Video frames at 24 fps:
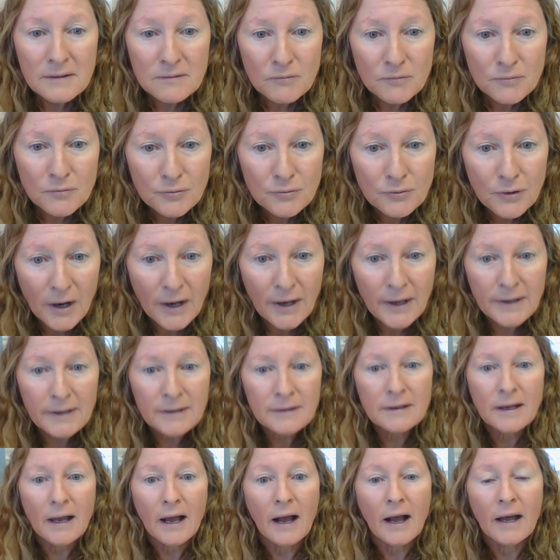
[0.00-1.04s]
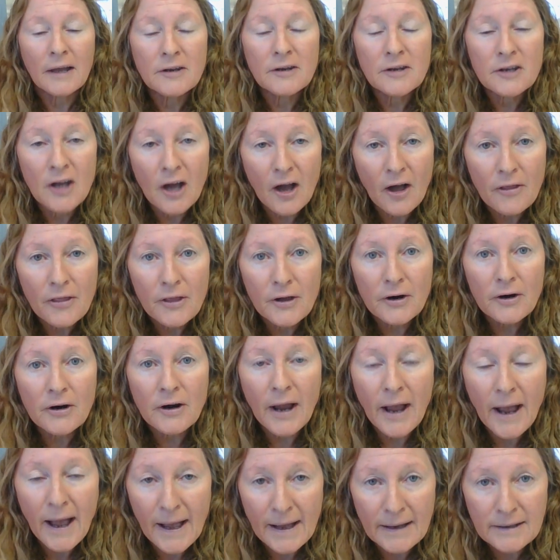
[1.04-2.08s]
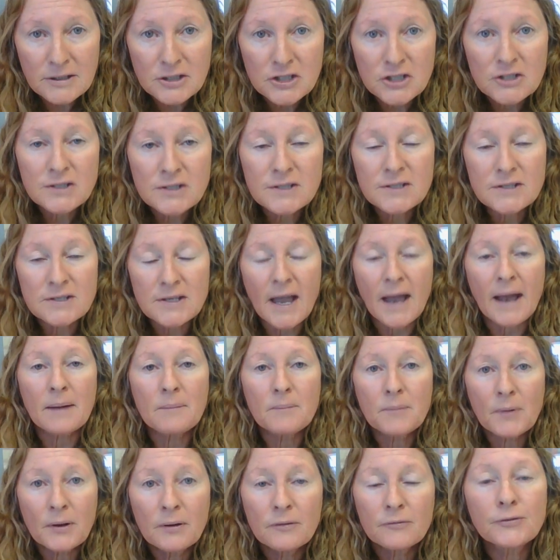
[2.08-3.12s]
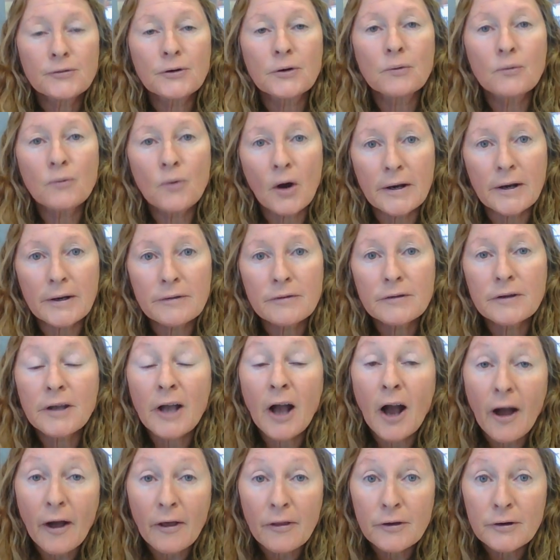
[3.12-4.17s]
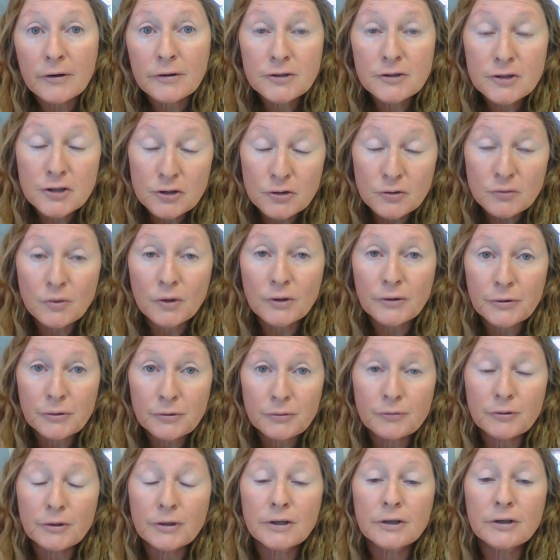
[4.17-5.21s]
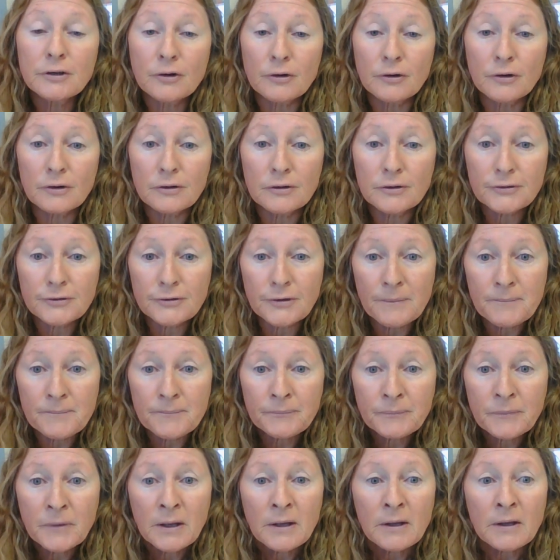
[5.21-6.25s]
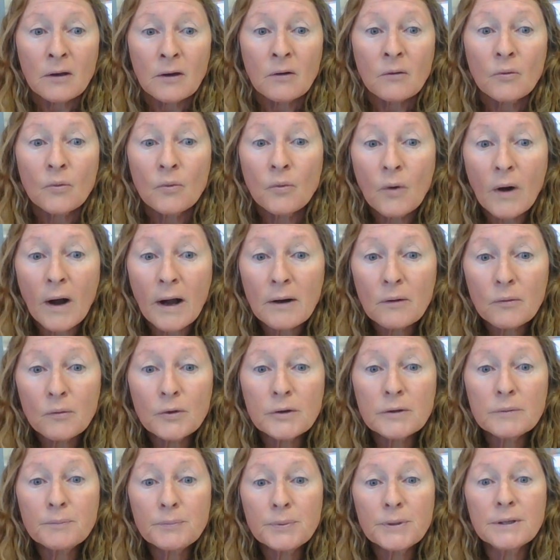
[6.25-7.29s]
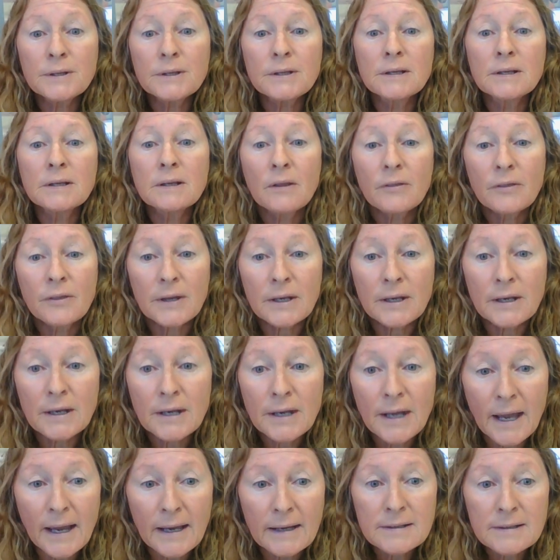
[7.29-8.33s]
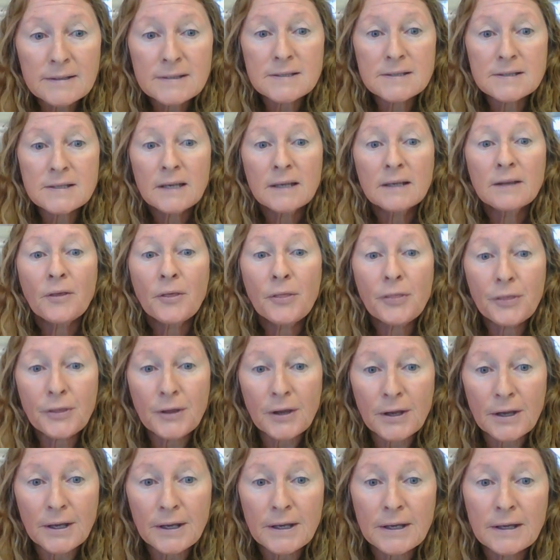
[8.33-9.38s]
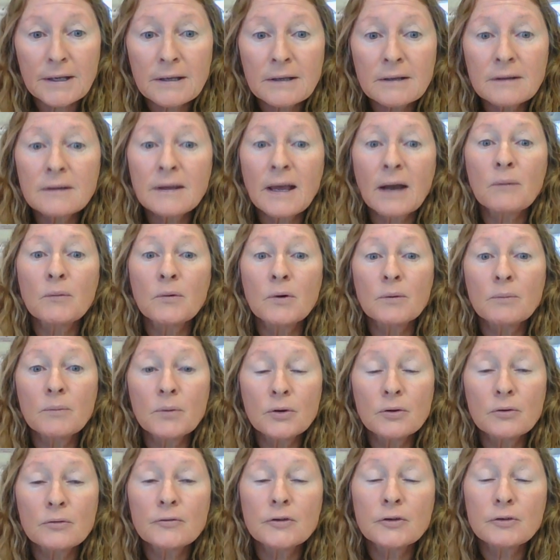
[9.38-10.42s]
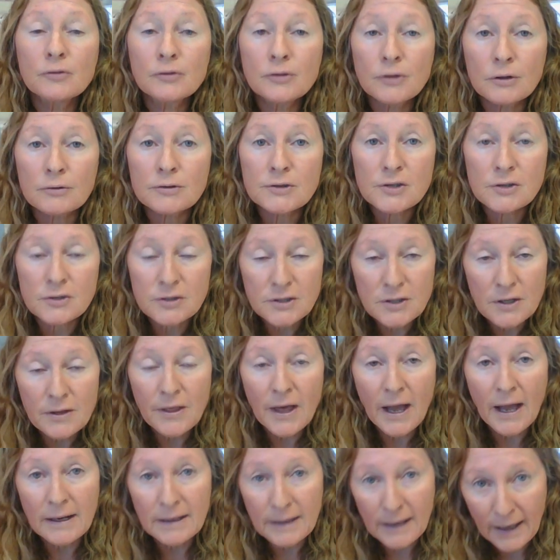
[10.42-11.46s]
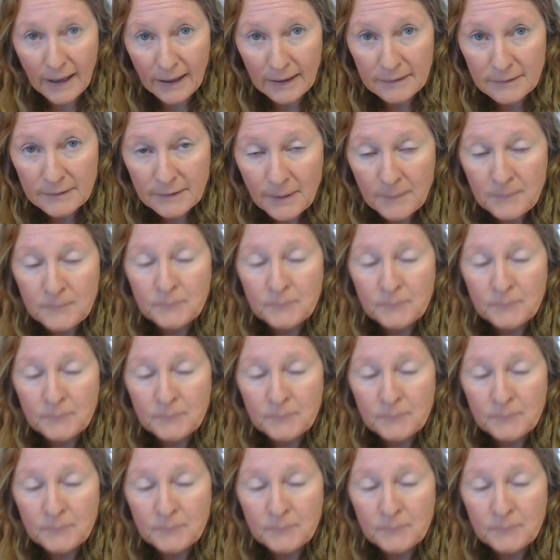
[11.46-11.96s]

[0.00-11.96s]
write another action step for one of the other two or three goals. What would be the next thing that will move you closer to that end?